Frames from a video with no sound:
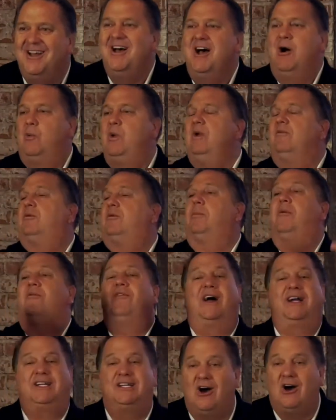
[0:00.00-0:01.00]
We have to
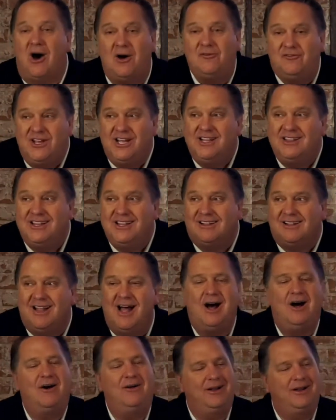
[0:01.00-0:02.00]
provide coffee in the
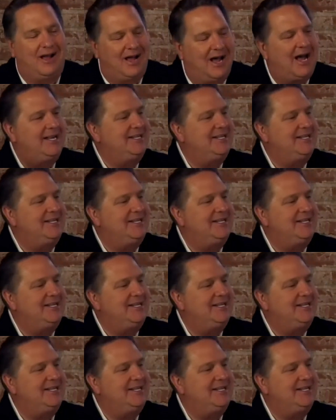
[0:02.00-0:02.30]
cloud. I